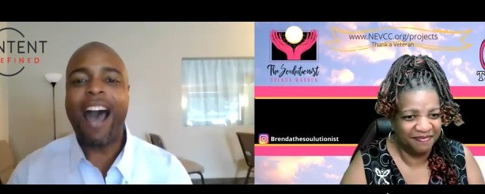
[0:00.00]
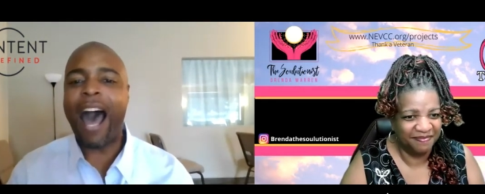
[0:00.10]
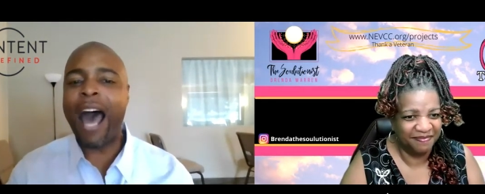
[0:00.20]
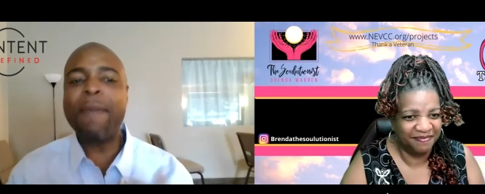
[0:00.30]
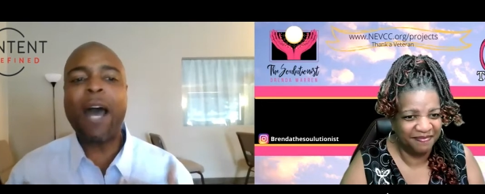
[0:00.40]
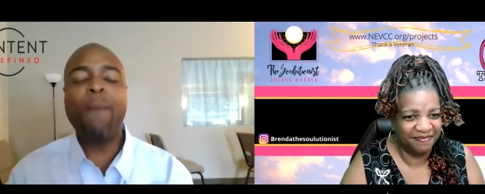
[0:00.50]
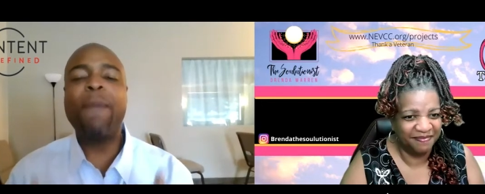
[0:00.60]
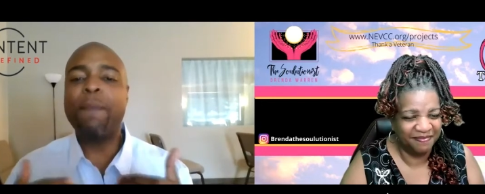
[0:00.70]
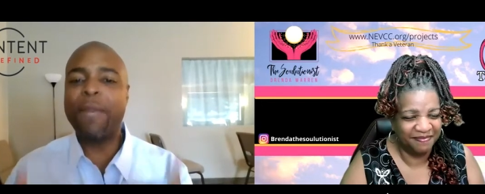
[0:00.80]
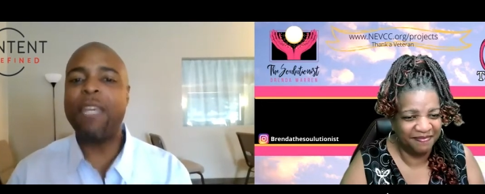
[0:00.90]
Speaker 1: i'm
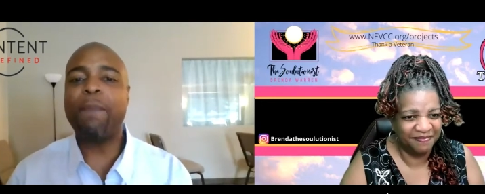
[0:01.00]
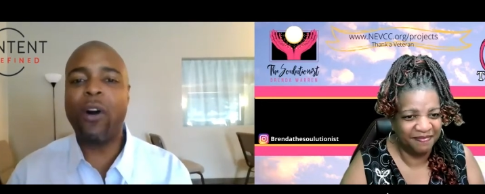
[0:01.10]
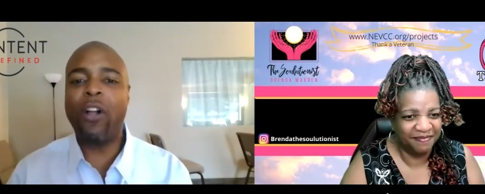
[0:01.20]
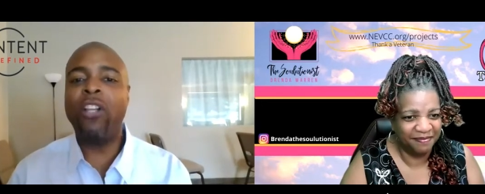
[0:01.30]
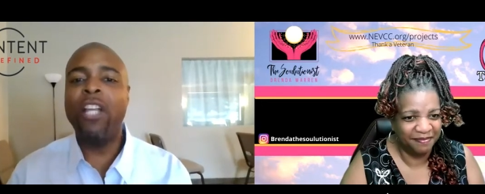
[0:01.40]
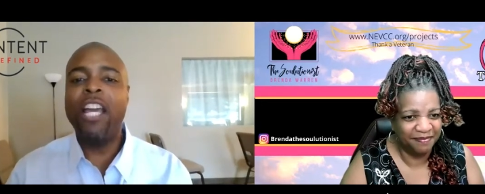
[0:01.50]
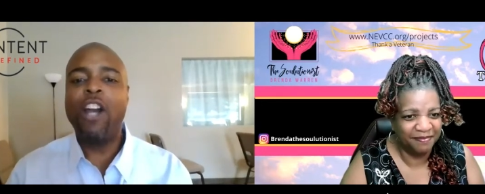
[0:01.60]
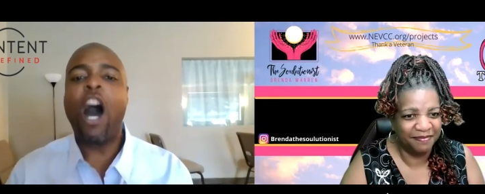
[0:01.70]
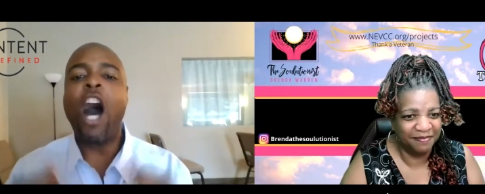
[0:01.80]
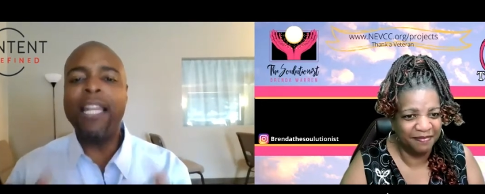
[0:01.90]
helping people
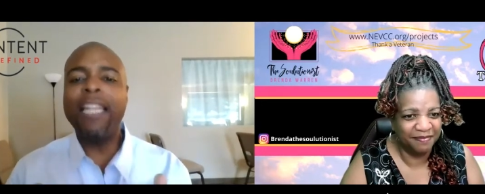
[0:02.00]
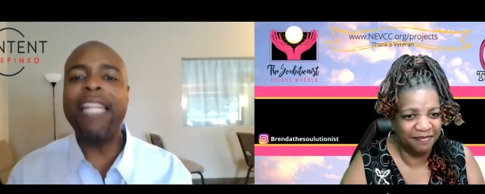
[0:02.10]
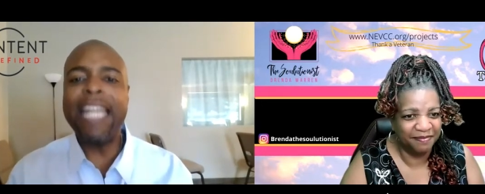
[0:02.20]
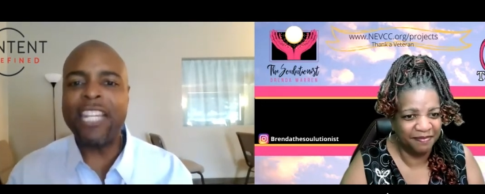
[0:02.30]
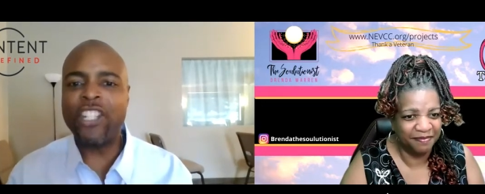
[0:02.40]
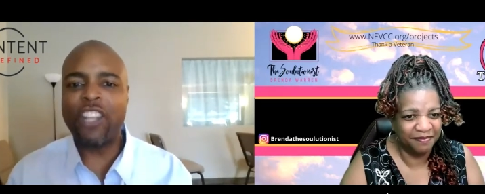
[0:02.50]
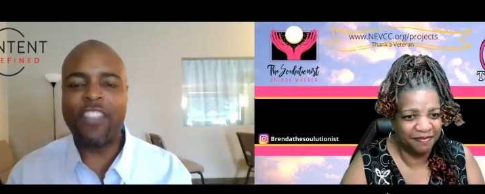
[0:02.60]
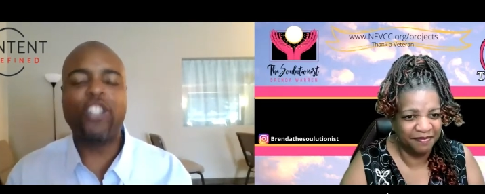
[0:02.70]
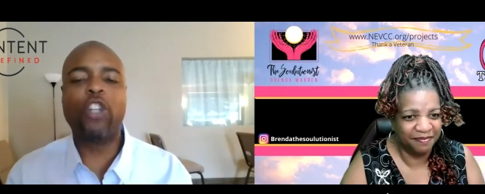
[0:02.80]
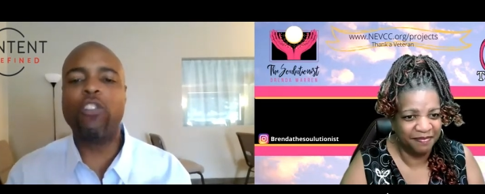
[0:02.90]
unleash
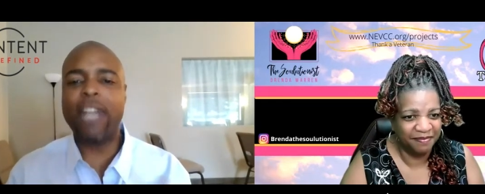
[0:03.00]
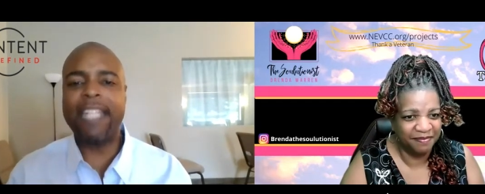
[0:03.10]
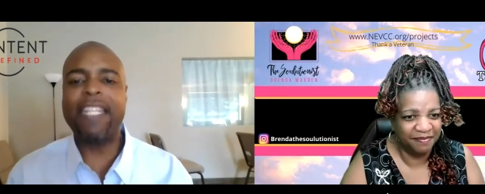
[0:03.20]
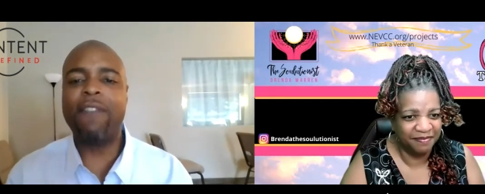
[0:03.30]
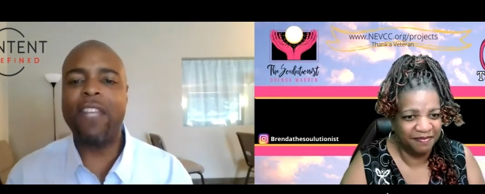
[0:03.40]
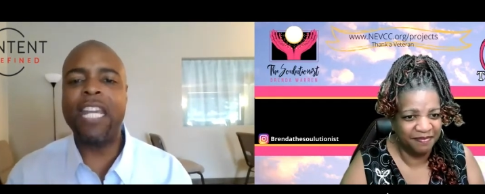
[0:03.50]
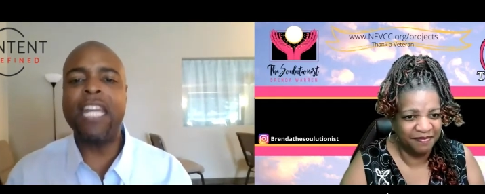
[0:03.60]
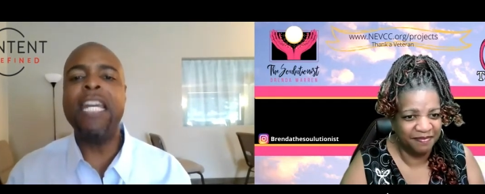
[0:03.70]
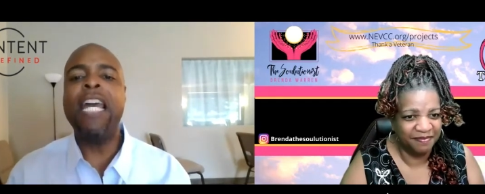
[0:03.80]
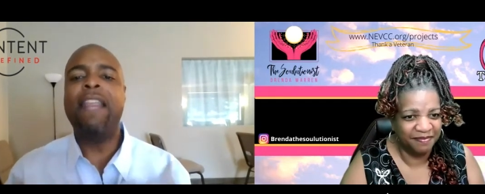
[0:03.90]
this
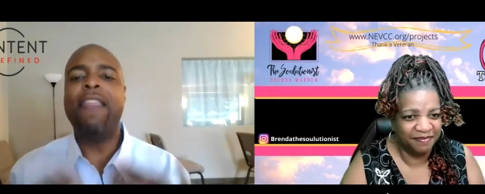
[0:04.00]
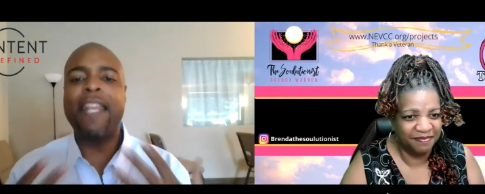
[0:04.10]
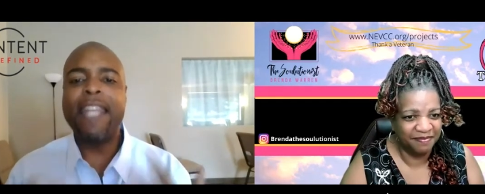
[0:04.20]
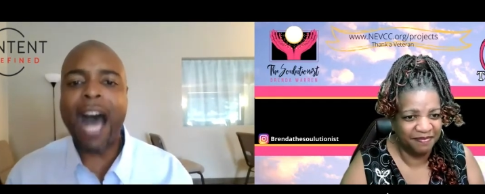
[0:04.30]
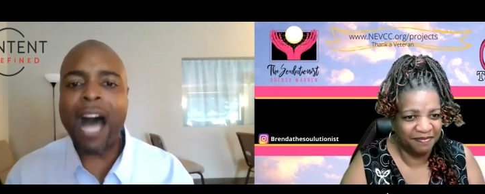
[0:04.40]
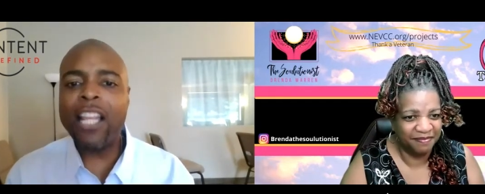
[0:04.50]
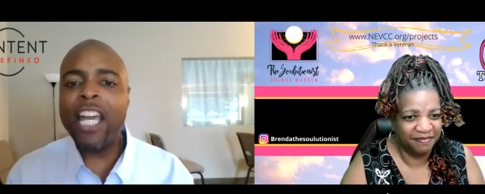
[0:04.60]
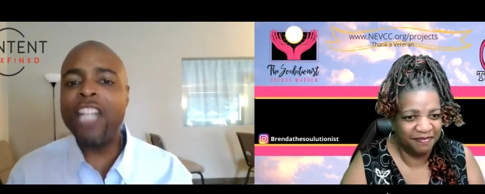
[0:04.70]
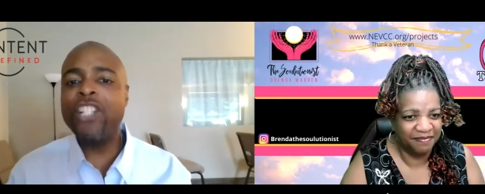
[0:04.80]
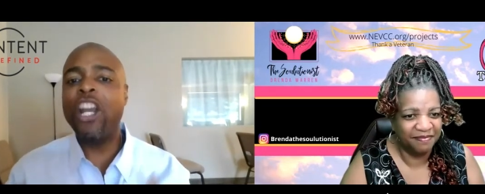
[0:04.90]
creativity the
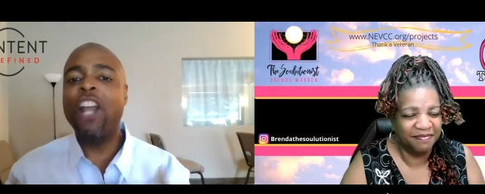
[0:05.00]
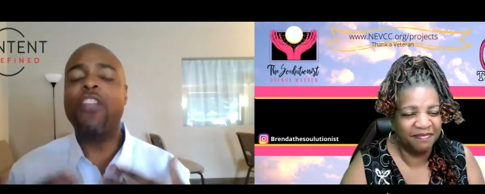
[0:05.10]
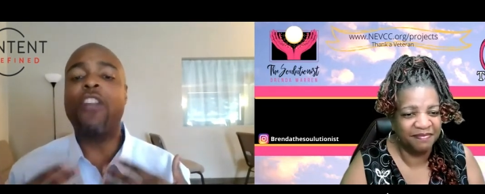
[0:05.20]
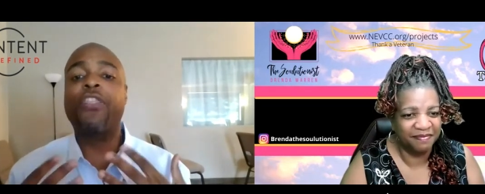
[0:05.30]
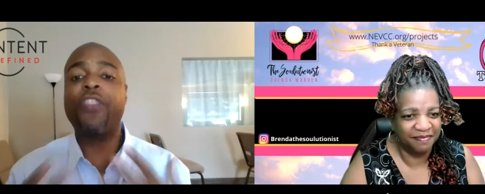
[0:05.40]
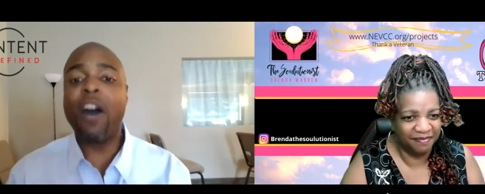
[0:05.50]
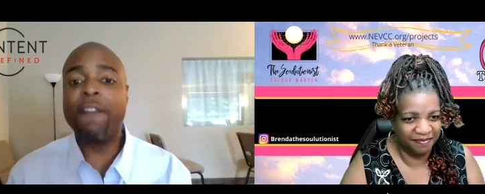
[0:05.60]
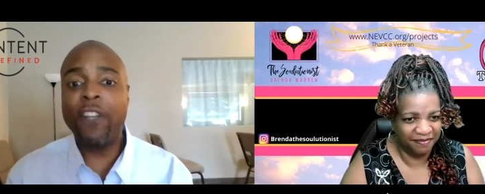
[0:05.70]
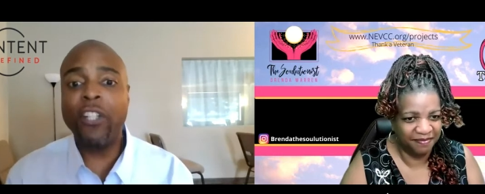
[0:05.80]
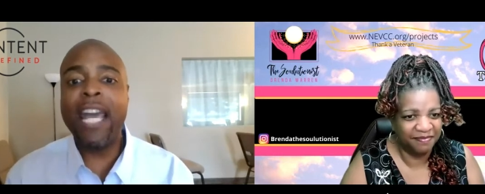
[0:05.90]
knowledge the
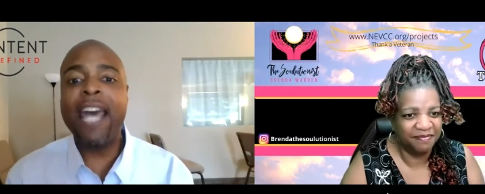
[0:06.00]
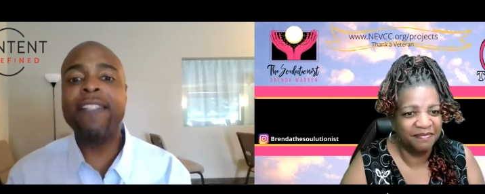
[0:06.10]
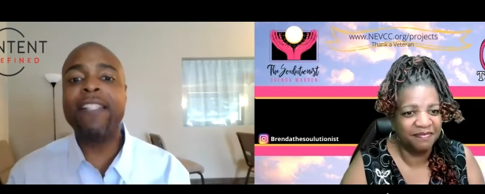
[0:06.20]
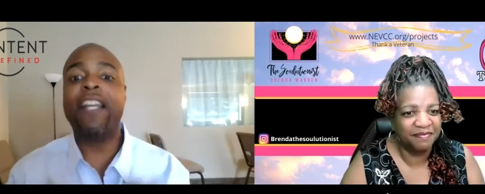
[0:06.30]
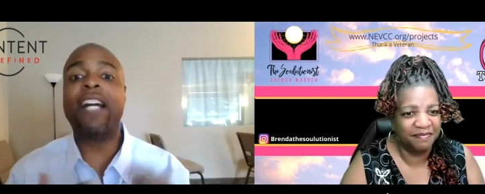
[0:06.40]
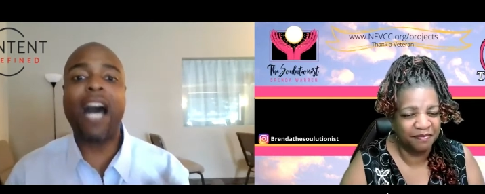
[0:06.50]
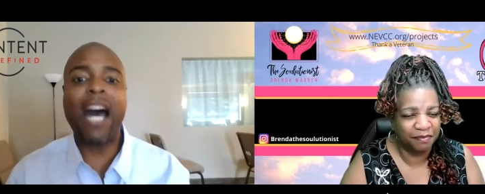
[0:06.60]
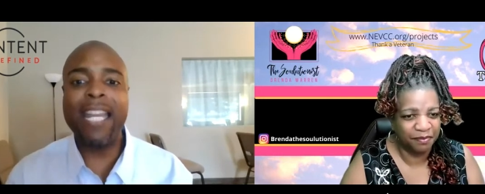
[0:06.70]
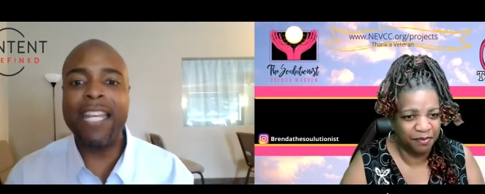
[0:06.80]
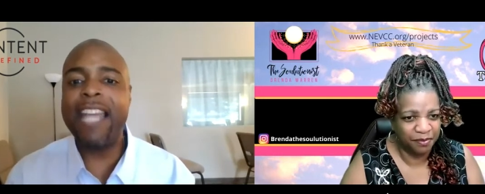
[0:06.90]
thoughtfulness, the
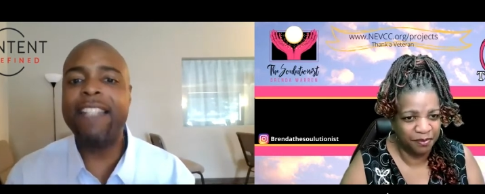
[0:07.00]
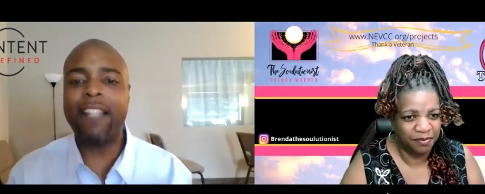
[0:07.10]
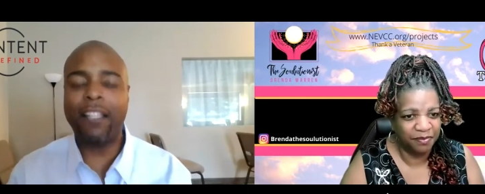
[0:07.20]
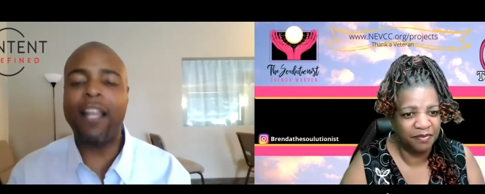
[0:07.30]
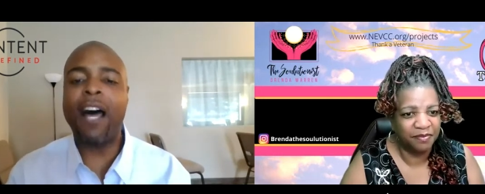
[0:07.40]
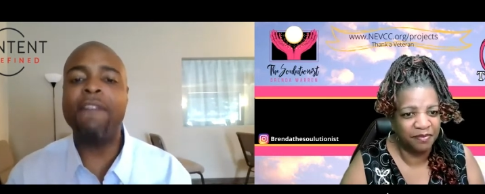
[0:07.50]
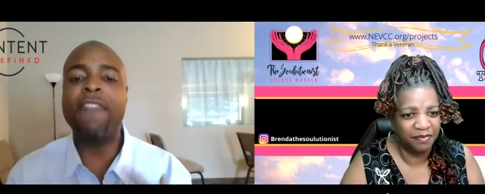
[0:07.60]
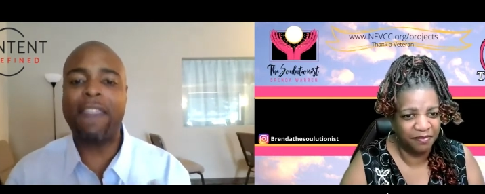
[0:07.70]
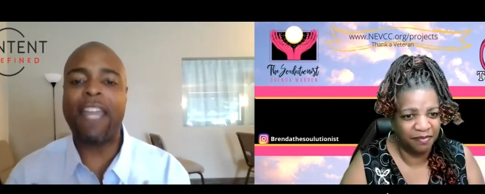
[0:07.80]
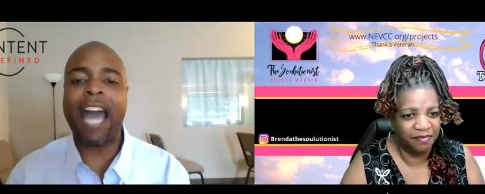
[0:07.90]
kindness, the
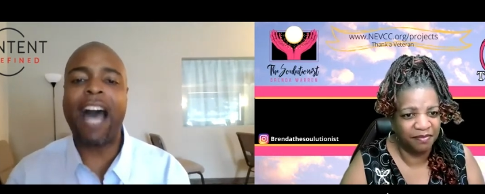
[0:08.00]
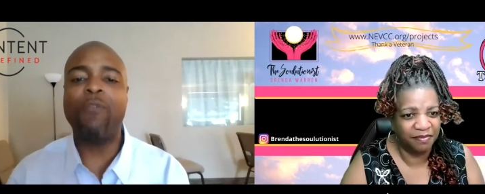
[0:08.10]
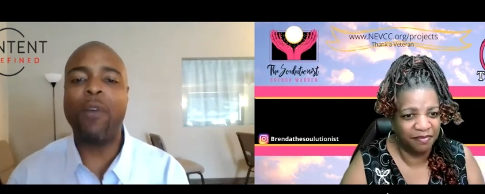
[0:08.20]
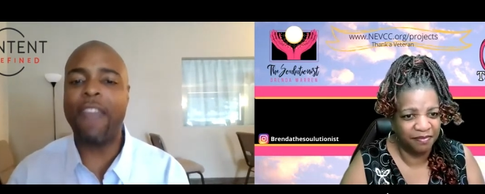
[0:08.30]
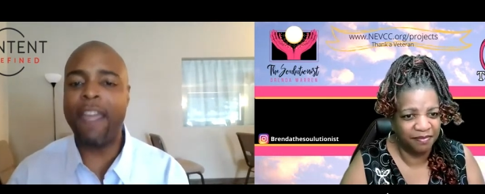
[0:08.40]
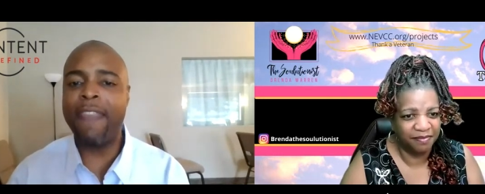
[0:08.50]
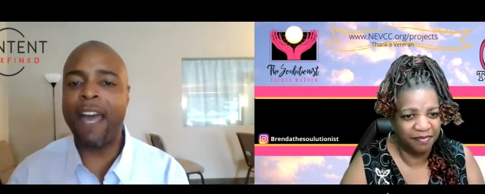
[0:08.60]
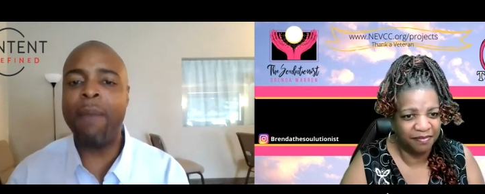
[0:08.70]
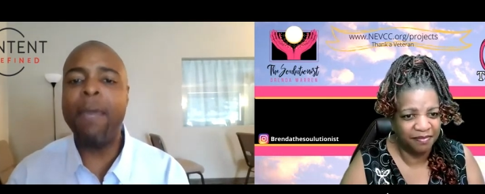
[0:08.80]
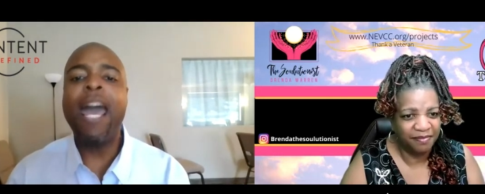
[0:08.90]
love that they have within them.